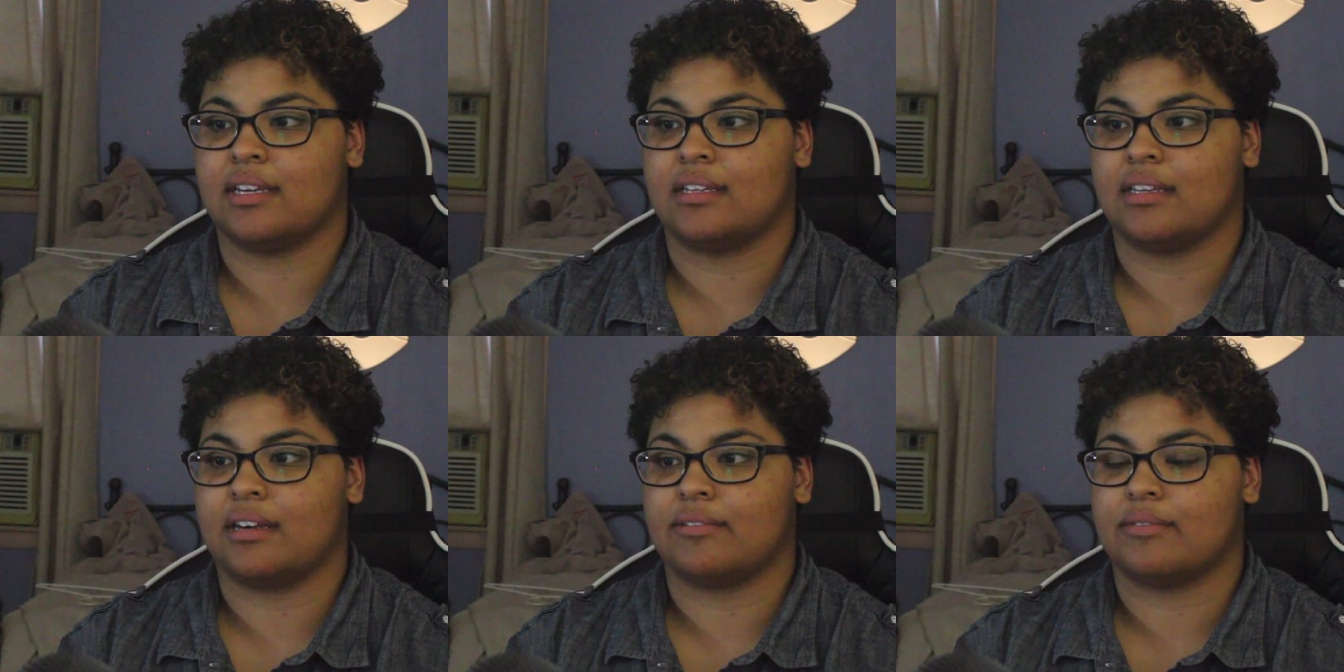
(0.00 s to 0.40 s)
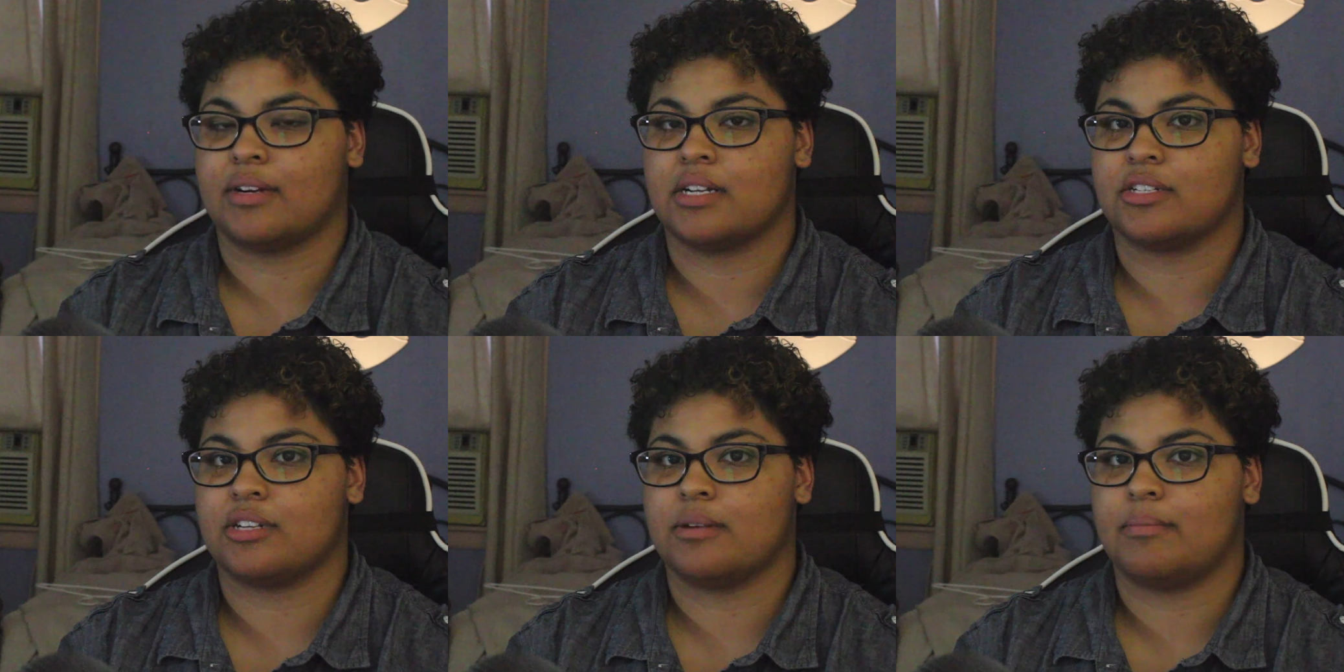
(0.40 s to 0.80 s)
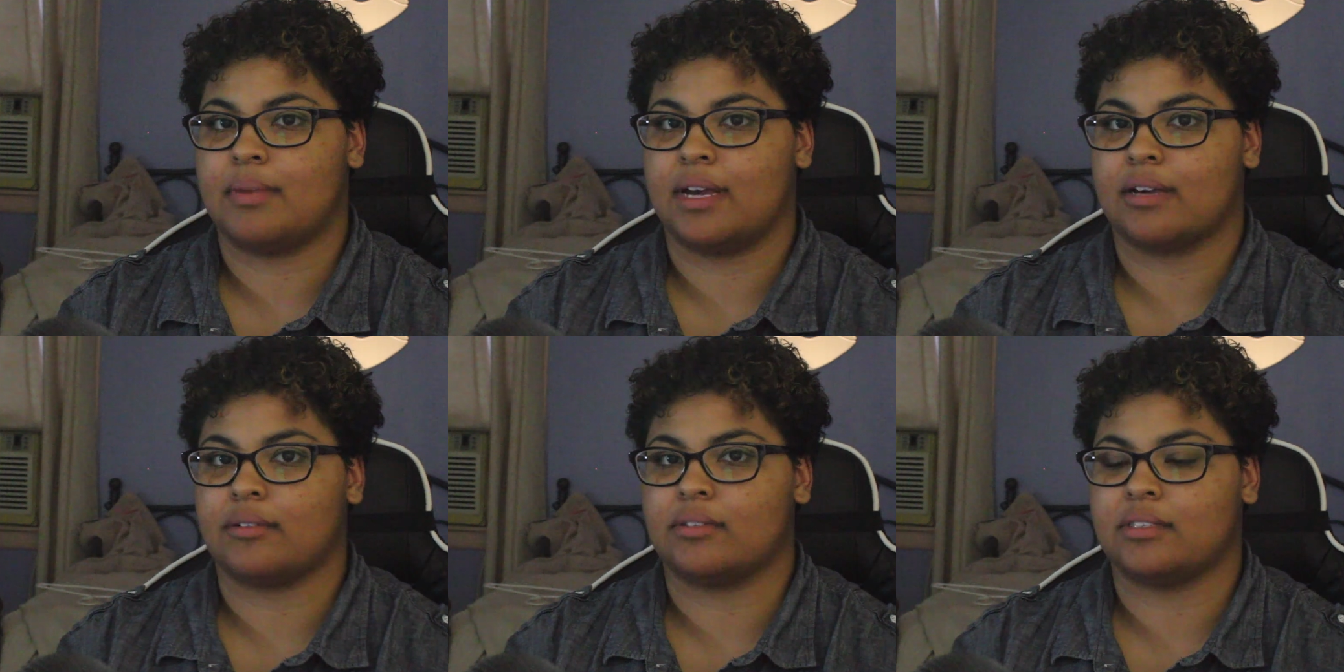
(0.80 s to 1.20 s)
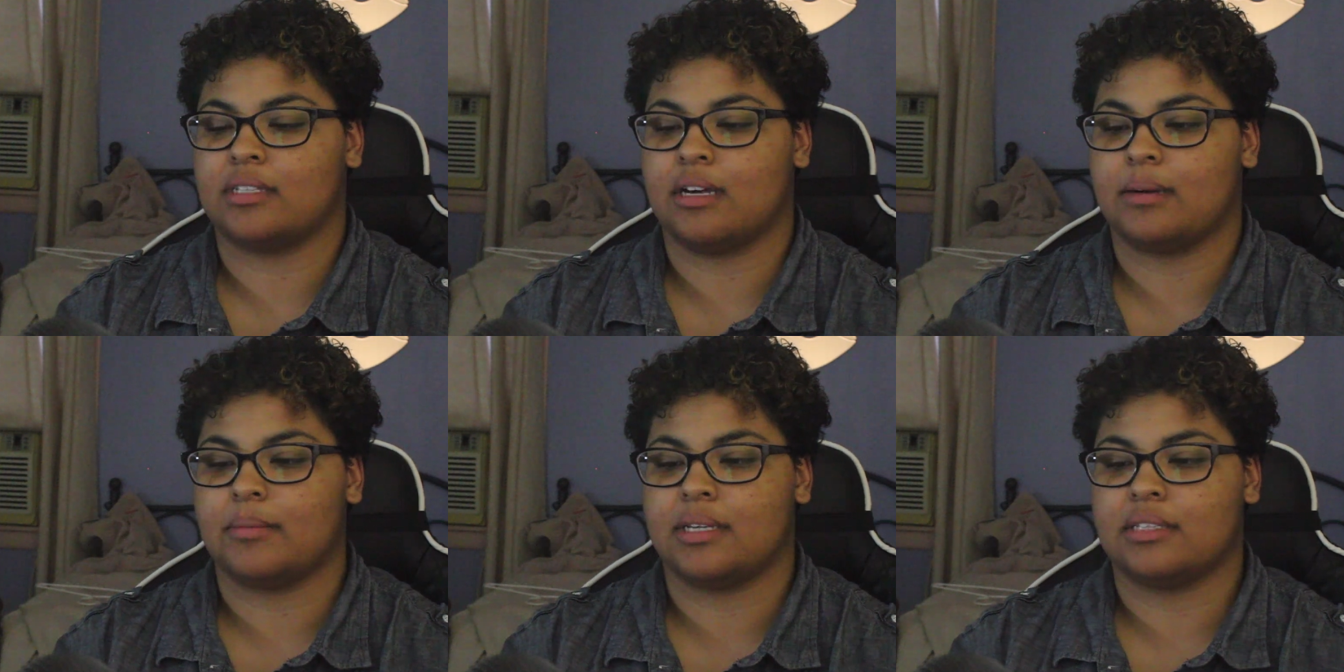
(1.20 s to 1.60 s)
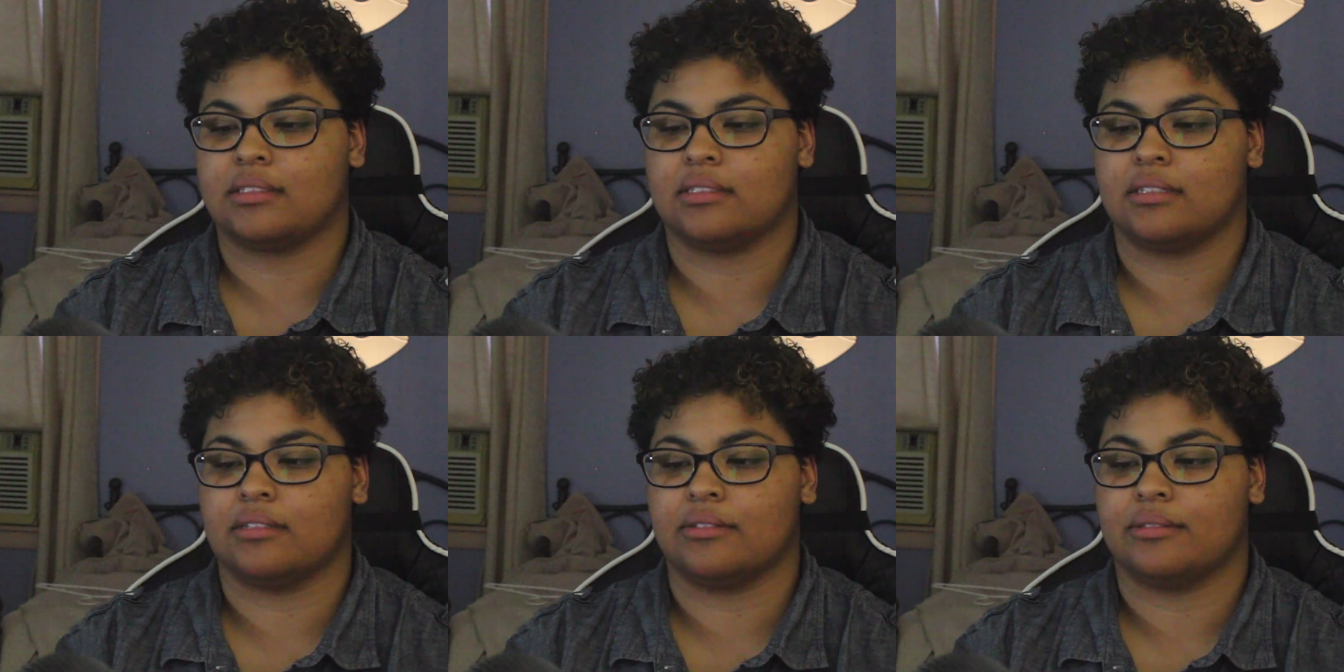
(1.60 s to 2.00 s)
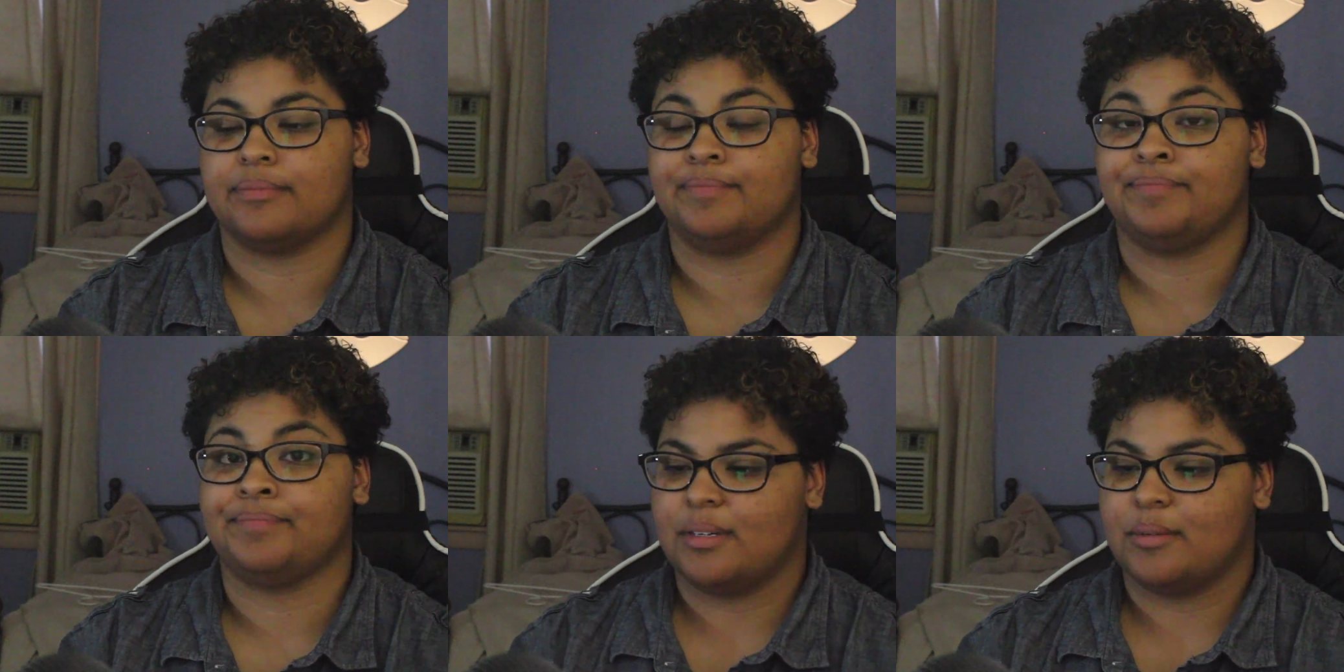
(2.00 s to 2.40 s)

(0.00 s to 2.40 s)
get that friendship back with Tommy, so...